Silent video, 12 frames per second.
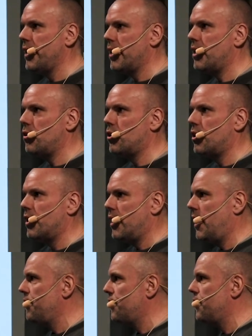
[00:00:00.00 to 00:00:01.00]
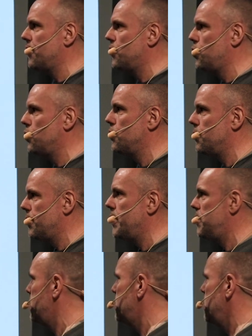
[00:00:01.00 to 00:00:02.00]
year or half
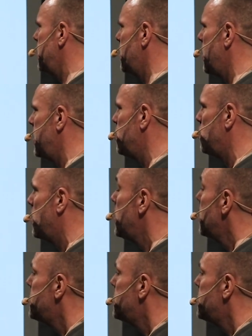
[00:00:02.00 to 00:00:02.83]
2-digit year? I don't.